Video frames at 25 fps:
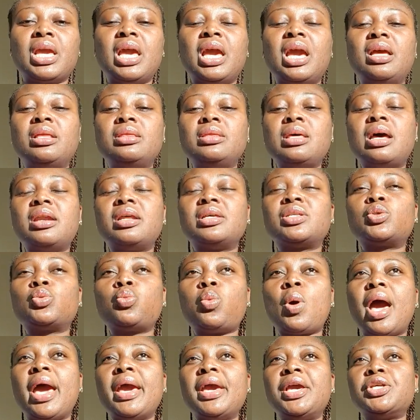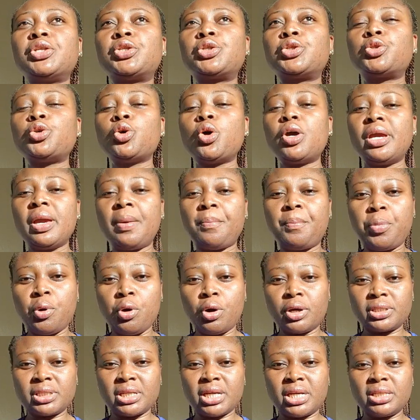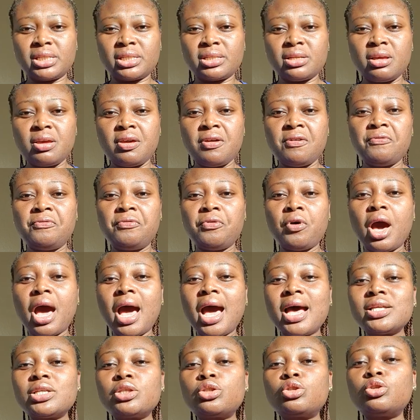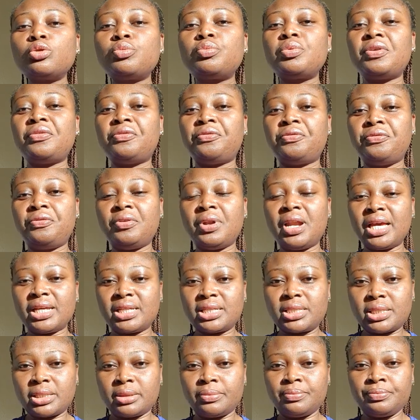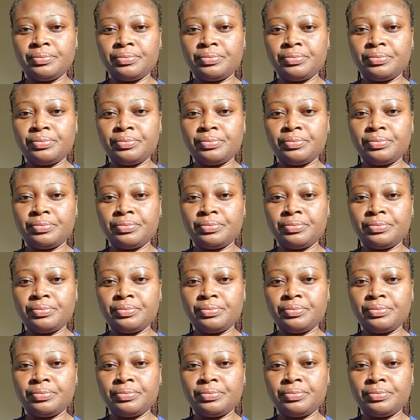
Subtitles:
And that is why it's so important for us to reflect,